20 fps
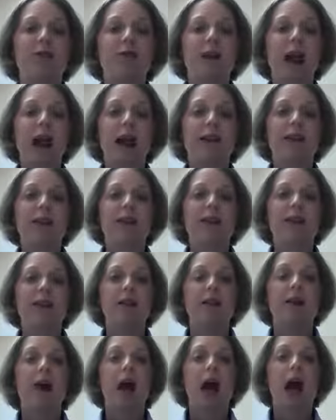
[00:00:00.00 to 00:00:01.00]
rest,
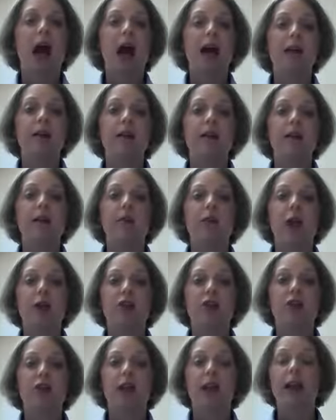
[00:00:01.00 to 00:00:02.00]
ice,
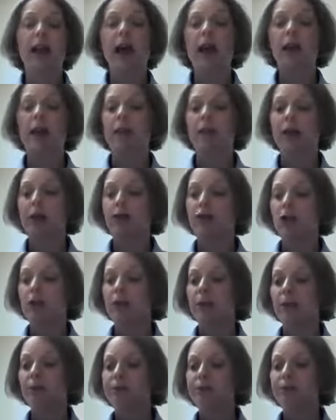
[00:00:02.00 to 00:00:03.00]
compression, and
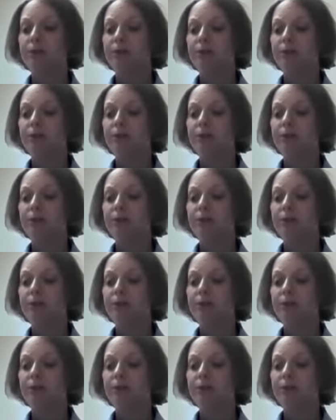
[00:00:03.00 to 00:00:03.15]
elevation.